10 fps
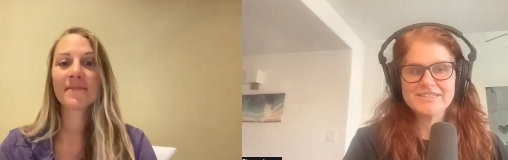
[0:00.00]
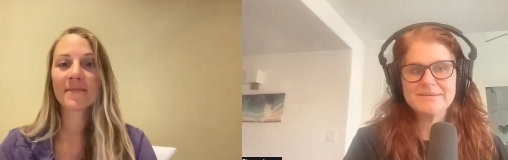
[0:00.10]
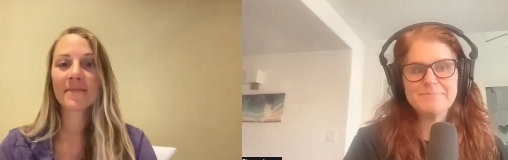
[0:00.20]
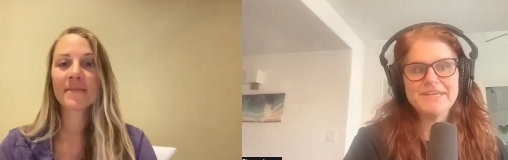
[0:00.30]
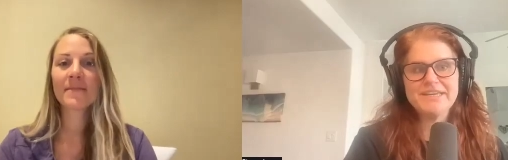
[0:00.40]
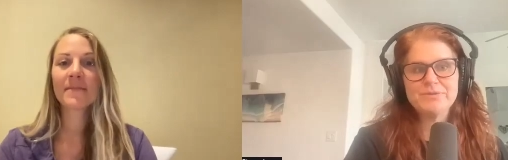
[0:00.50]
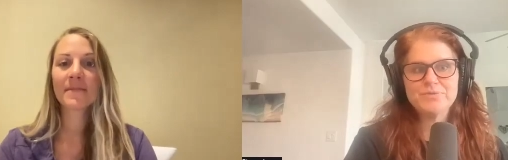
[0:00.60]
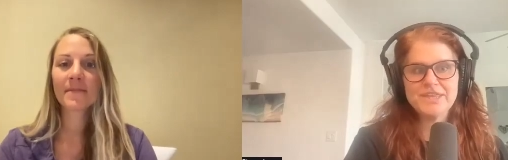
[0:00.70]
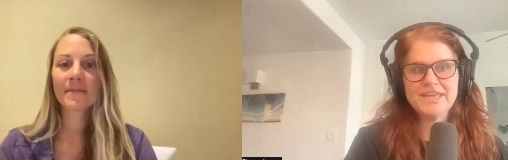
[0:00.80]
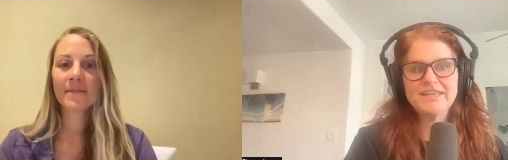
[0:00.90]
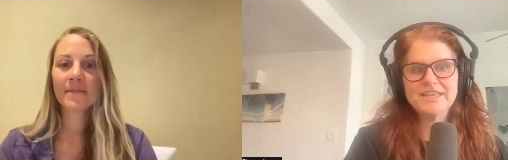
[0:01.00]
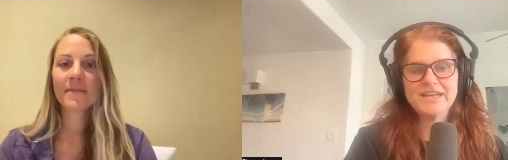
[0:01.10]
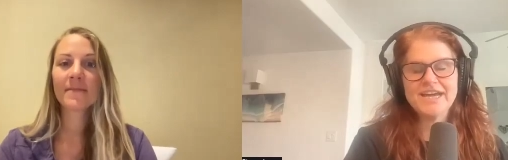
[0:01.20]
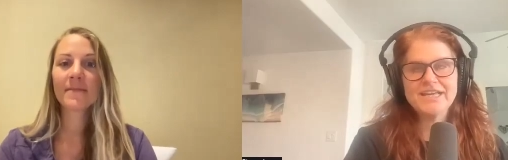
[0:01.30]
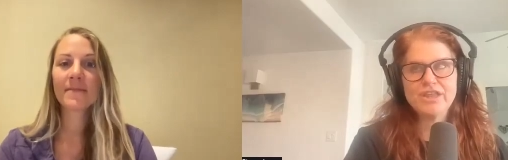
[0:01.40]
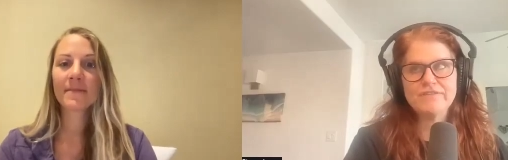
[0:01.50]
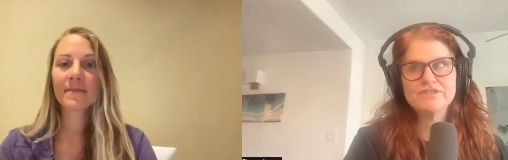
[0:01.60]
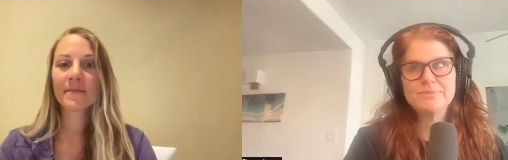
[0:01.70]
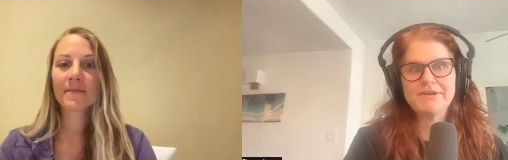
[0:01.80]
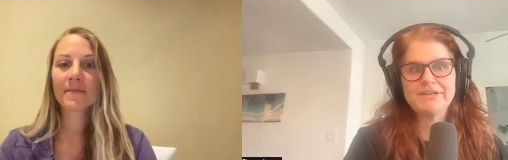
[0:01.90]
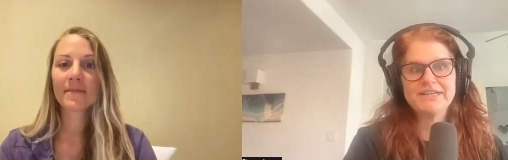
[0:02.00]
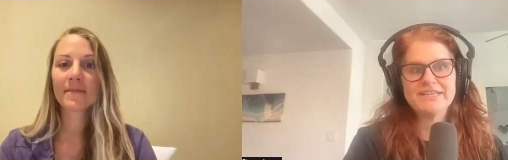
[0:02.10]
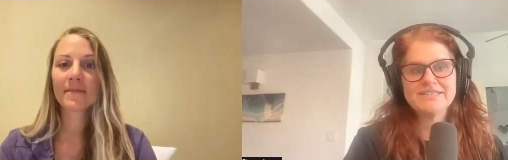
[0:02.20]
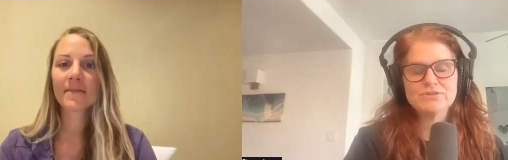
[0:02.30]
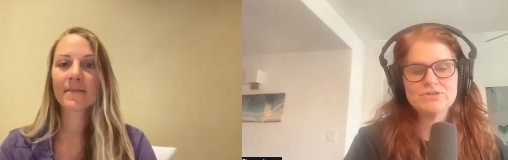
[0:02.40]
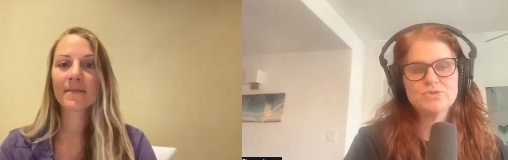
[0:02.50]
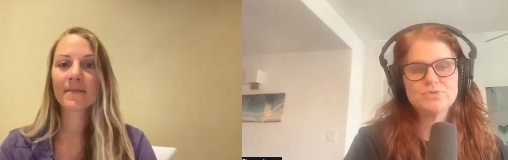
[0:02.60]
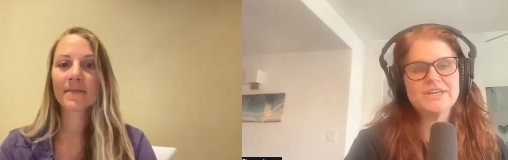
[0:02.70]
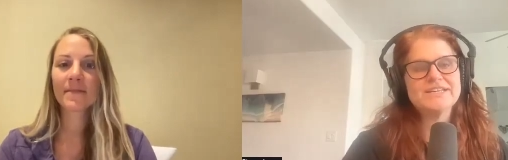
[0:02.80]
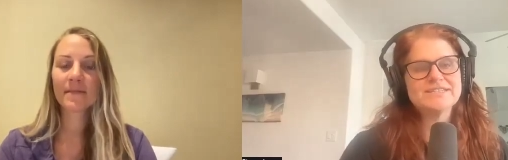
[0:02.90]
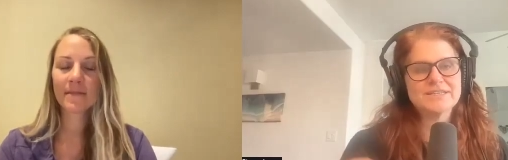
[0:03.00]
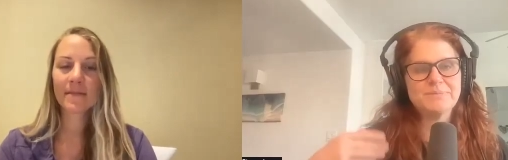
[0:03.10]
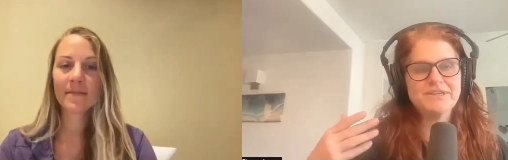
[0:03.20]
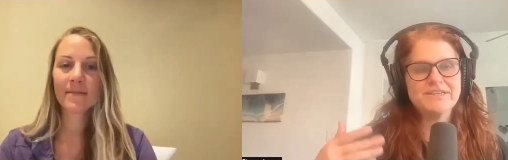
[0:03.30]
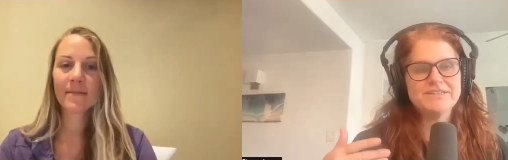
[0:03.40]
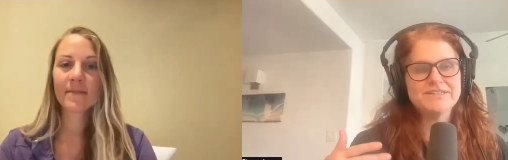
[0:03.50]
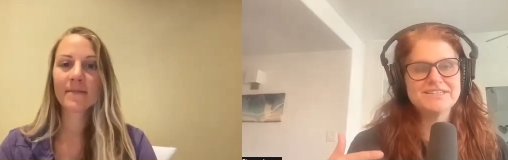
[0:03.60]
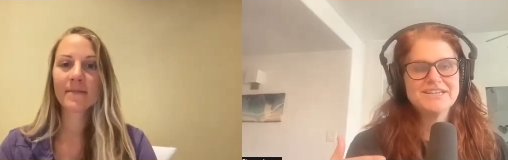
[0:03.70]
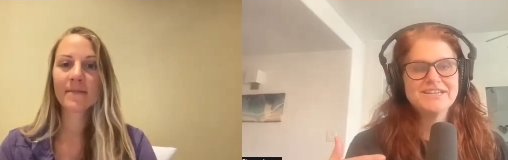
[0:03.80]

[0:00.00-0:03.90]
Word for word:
Speaker 1: is a big thing that I loved about it is there's no risk because